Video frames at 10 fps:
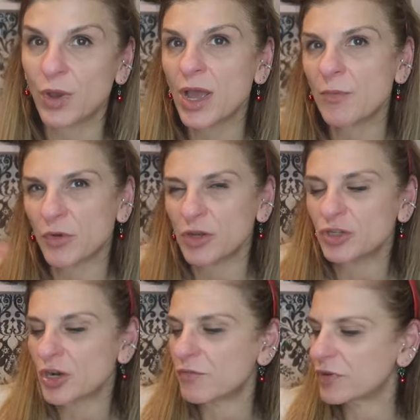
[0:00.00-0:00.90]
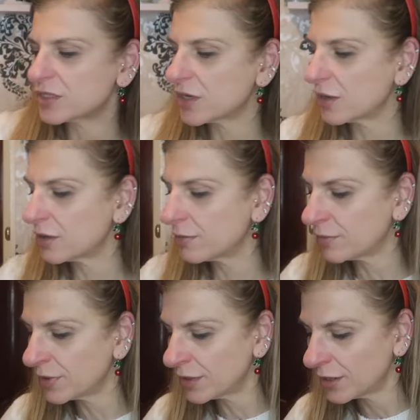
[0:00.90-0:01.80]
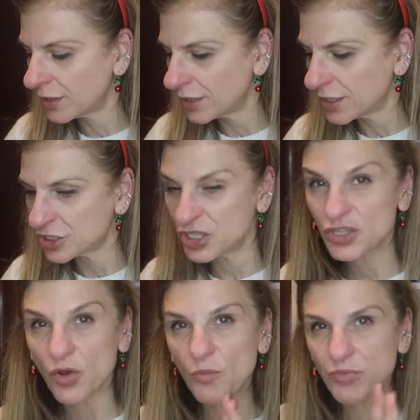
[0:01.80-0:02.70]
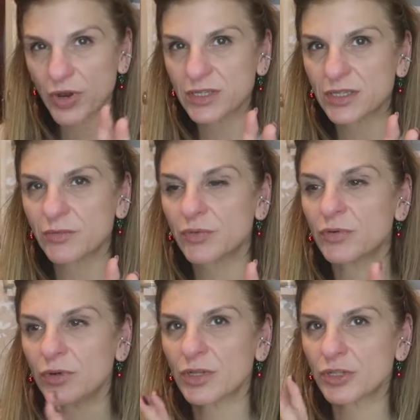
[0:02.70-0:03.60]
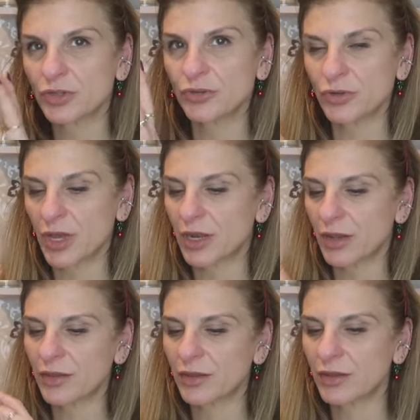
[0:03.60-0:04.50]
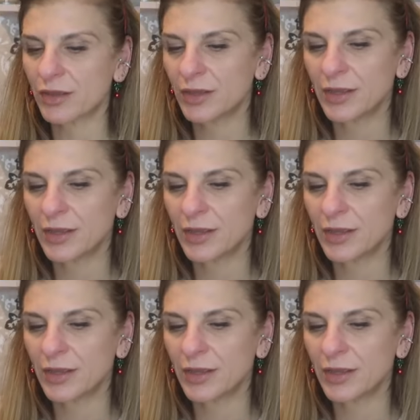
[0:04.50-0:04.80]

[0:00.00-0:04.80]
I'm going to try and return them just on principle to another